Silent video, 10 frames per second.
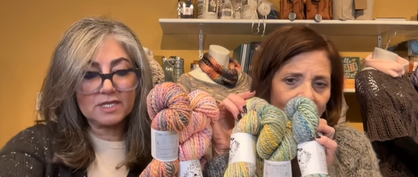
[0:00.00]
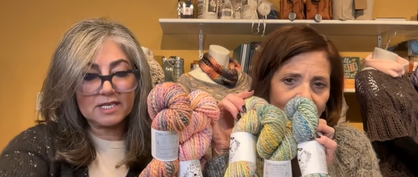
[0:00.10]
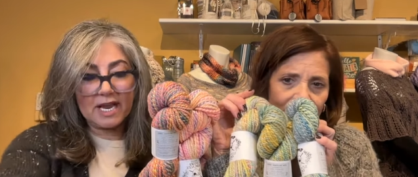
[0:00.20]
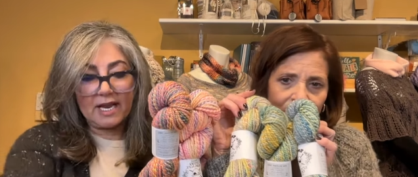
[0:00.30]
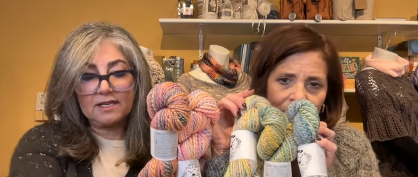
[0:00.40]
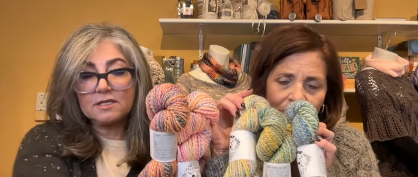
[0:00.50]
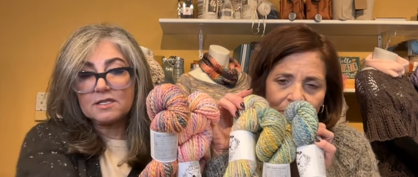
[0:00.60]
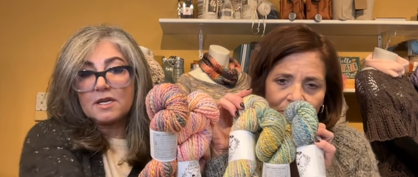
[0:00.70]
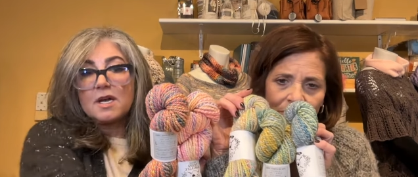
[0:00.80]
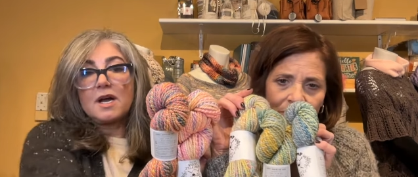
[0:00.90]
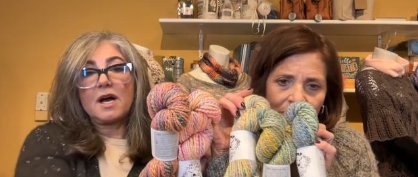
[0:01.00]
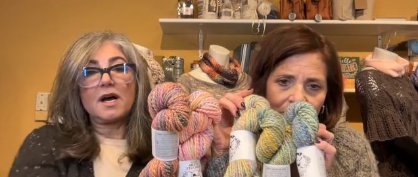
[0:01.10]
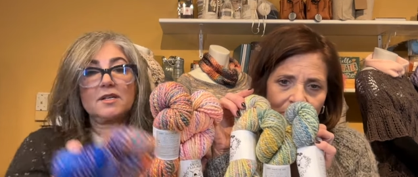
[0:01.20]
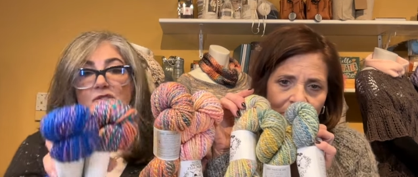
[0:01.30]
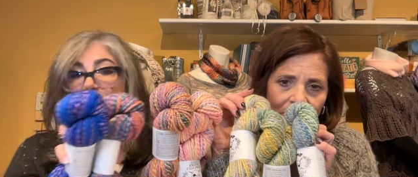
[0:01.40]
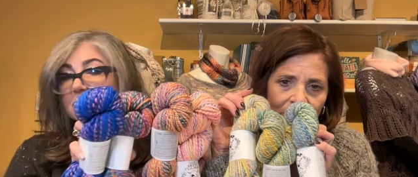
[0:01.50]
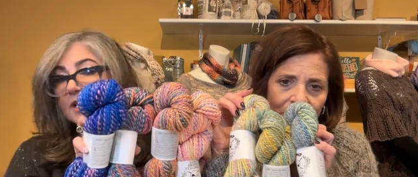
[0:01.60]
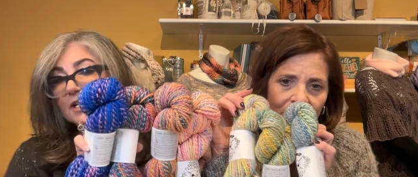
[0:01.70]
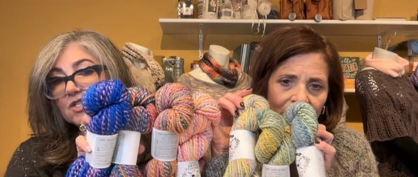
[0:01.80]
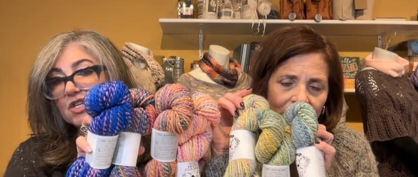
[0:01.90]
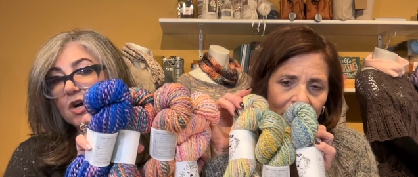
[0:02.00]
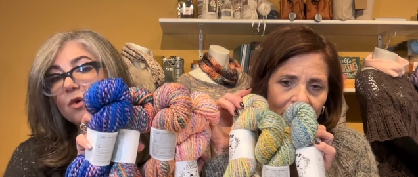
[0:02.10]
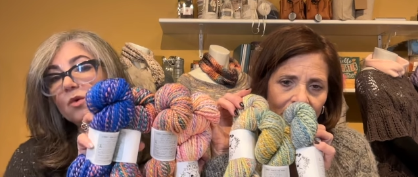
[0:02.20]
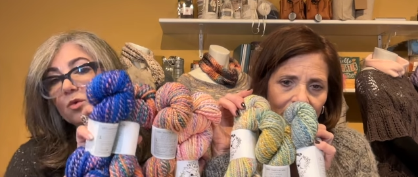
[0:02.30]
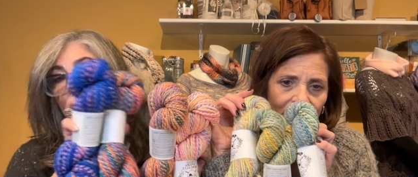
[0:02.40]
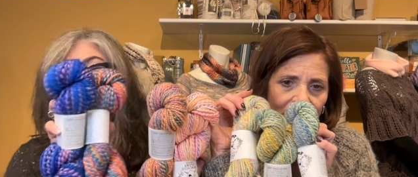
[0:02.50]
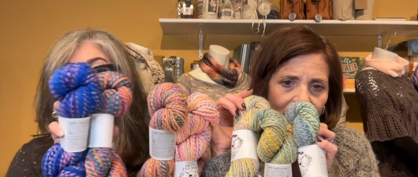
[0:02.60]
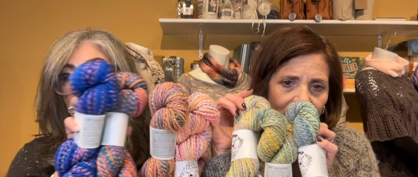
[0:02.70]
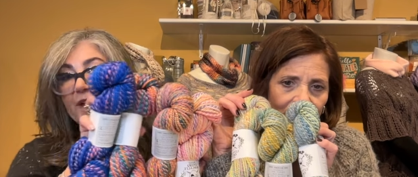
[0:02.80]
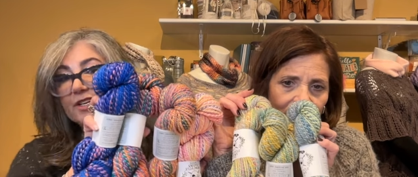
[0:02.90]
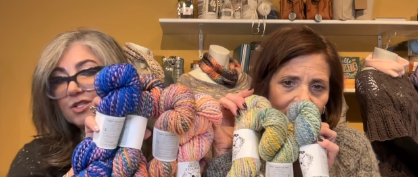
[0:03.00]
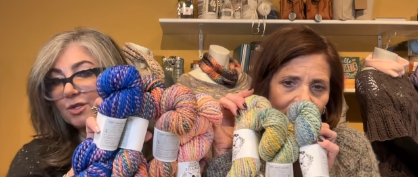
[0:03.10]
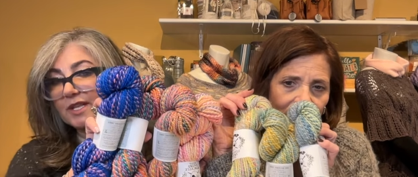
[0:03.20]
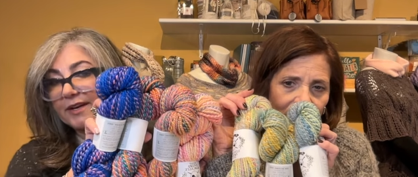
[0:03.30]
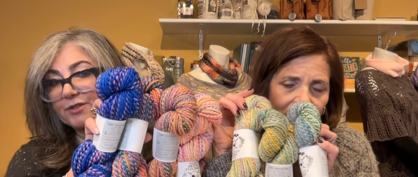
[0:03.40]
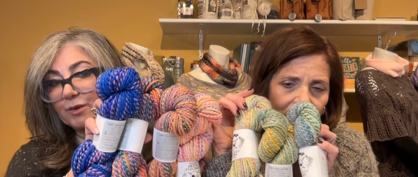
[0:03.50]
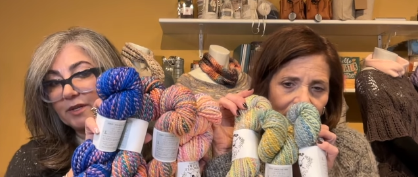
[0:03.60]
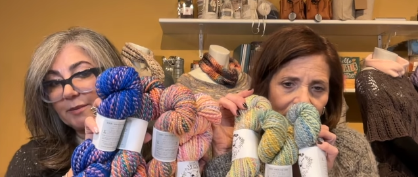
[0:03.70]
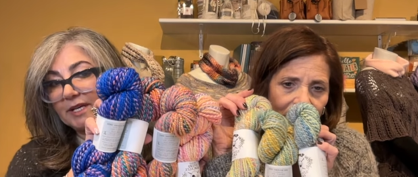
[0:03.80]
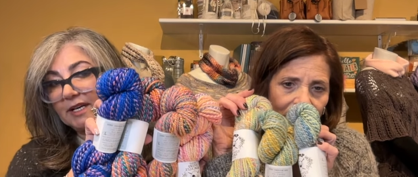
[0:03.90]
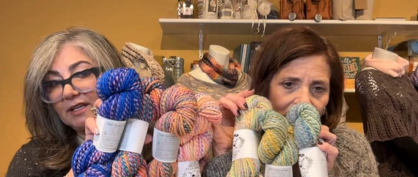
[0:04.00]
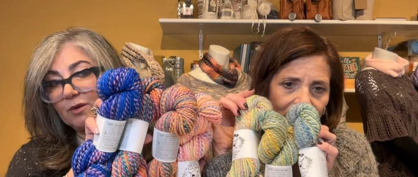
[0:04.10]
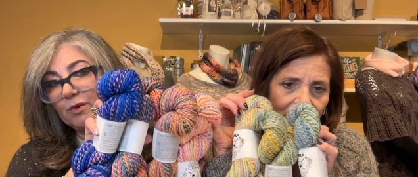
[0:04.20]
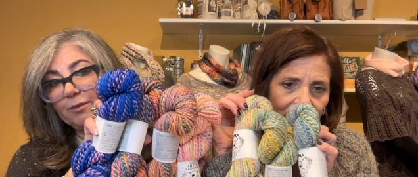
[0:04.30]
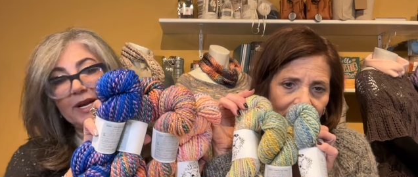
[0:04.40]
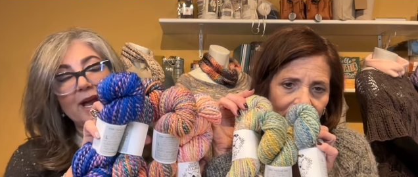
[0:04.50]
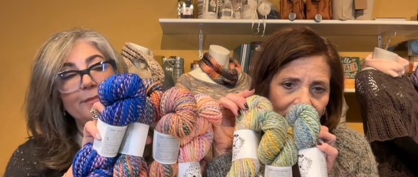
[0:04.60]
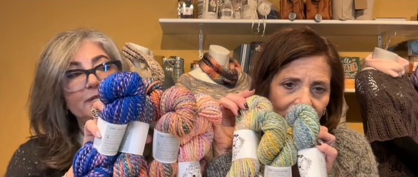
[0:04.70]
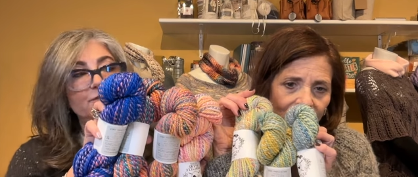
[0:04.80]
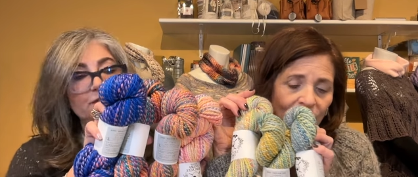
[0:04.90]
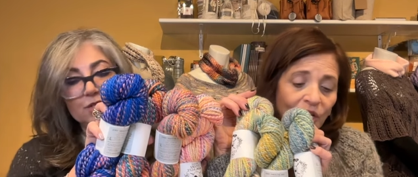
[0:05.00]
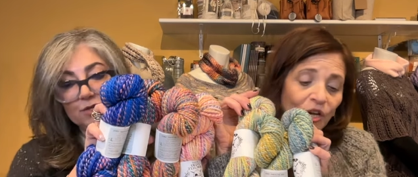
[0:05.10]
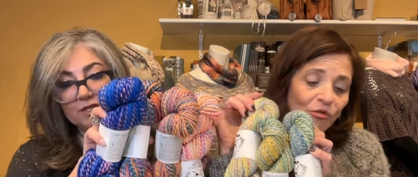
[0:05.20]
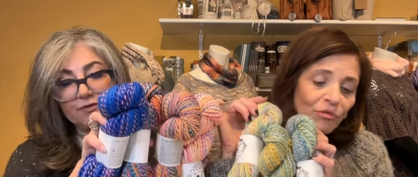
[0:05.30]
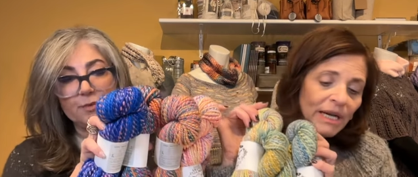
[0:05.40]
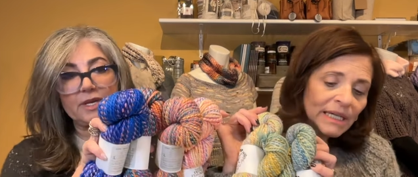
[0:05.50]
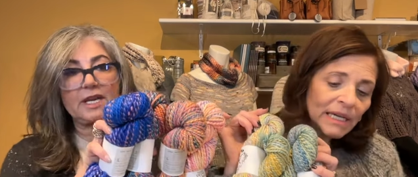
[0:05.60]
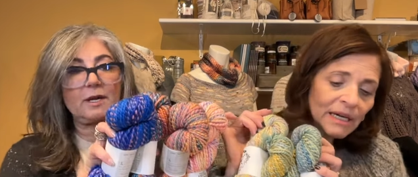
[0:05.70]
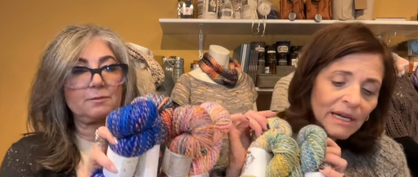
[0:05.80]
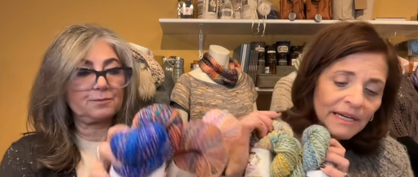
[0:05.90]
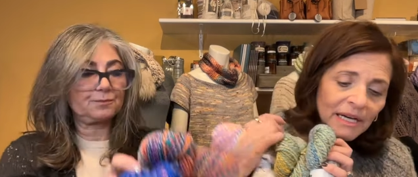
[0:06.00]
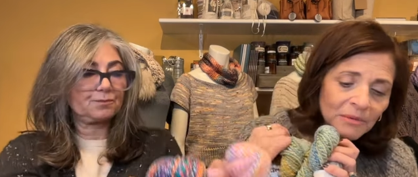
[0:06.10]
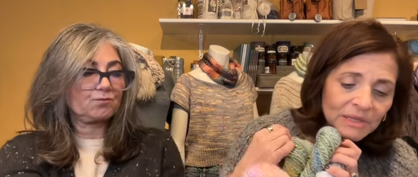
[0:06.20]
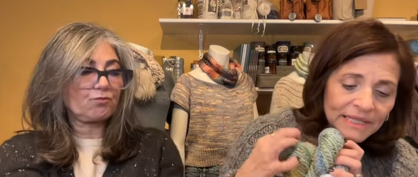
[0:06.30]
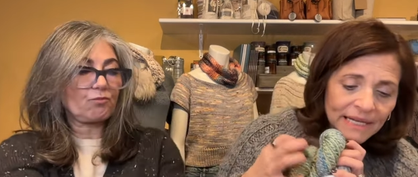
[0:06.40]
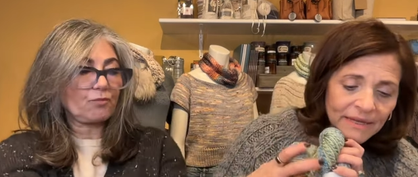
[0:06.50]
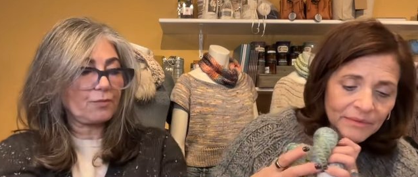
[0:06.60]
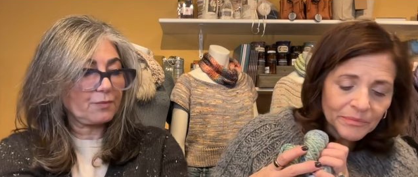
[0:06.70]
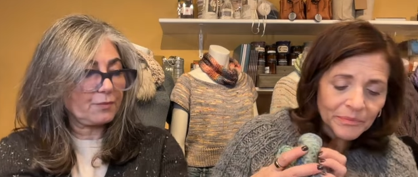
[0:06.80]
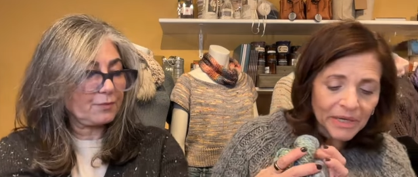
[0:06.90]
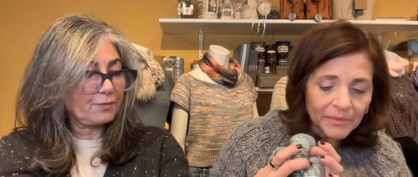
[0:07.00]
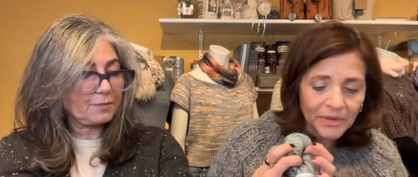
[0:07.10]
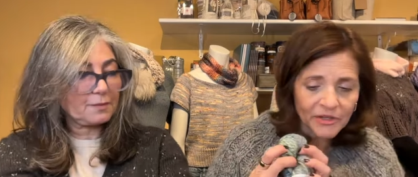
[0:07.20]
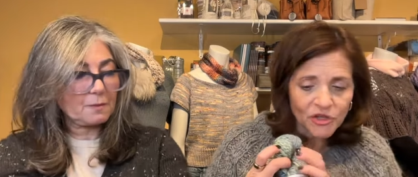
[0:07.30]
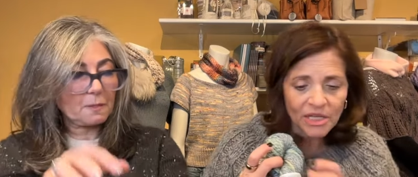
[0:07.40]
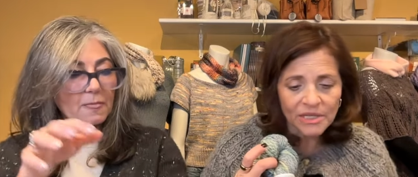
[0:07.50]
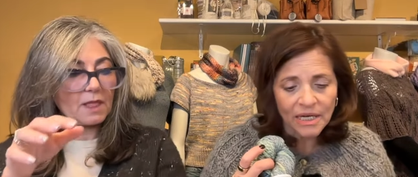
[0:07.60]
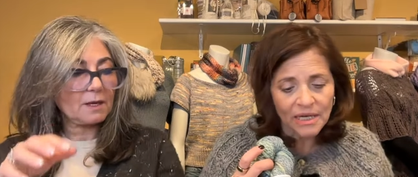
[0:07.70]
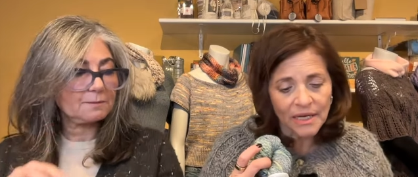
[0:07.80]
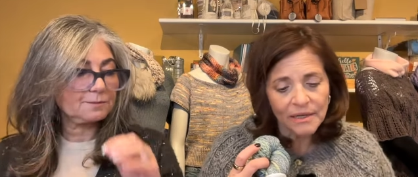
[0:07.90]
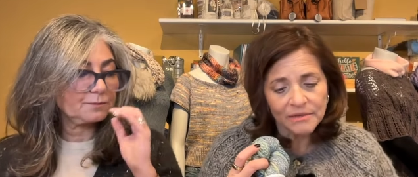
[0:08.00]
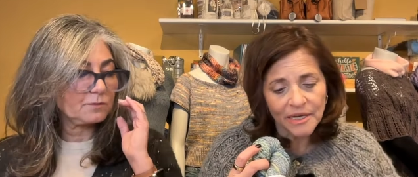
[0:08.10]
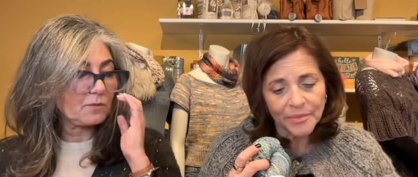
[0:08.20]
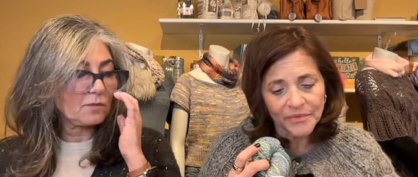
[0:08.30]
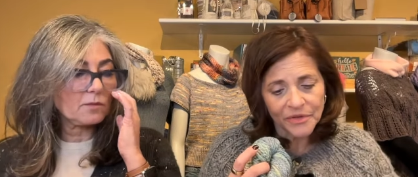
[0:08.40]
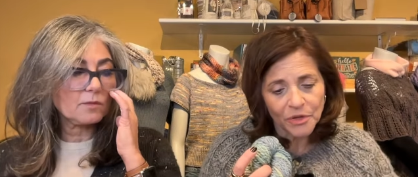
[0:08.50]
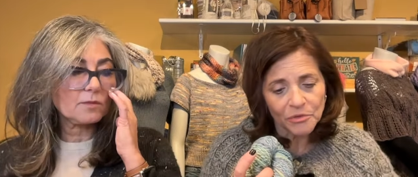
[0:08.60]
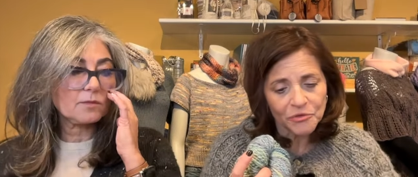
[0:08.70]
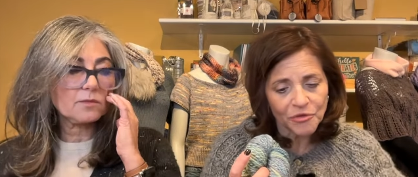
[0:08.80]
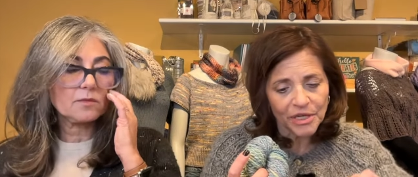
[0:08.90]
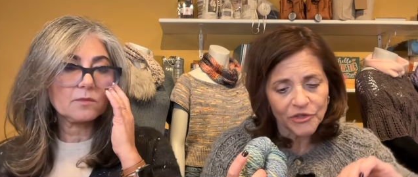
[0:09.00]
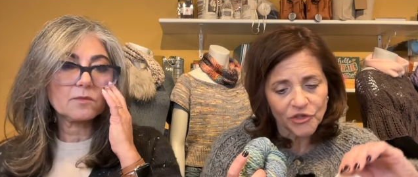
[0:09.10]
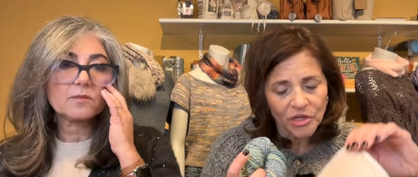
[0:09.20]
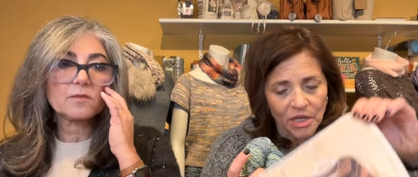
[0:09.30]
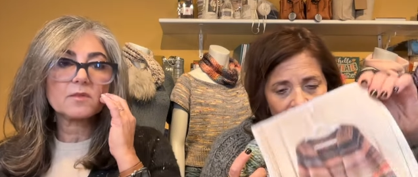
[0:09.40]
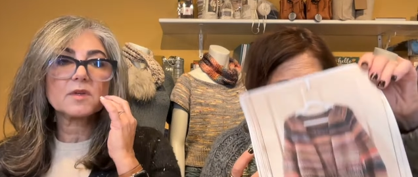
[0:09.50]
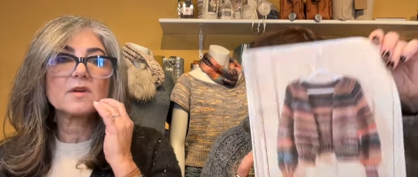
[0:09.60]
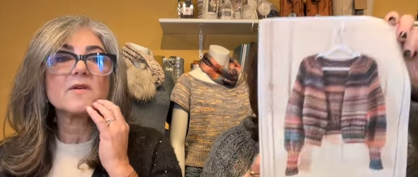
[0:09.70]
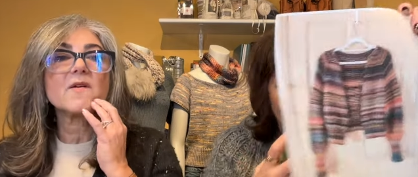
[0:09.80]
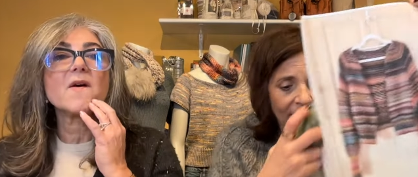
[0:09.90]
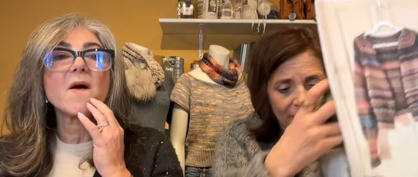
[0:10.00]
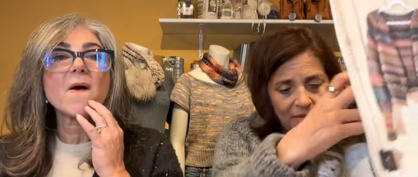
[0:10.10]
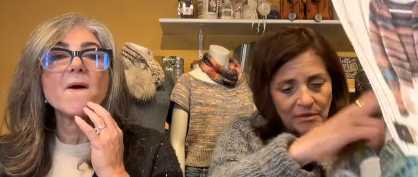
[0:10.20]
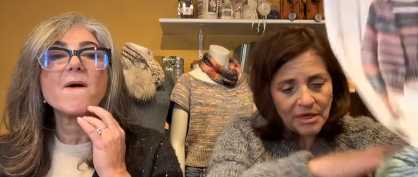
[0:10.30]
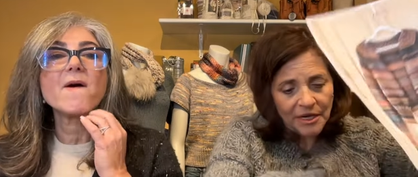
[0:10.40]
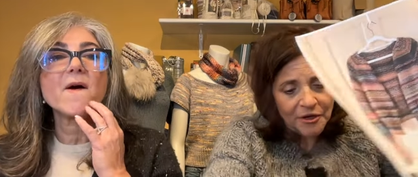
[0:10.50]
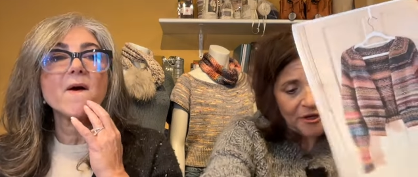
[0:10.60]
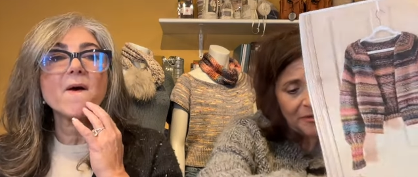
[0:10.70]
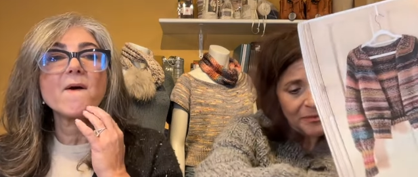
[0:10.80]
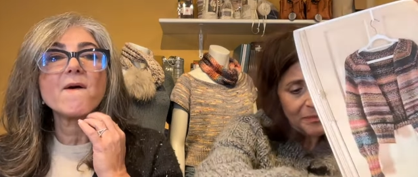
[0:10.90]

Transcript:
Speaker 1: skeins, uh, just let us know which end you'd like to eliminate, and we'd be happy to reduce it. Right, and kit.
Speaker 2: and I will say the picture that Dina held up of the Ghost Ranch, that knitter,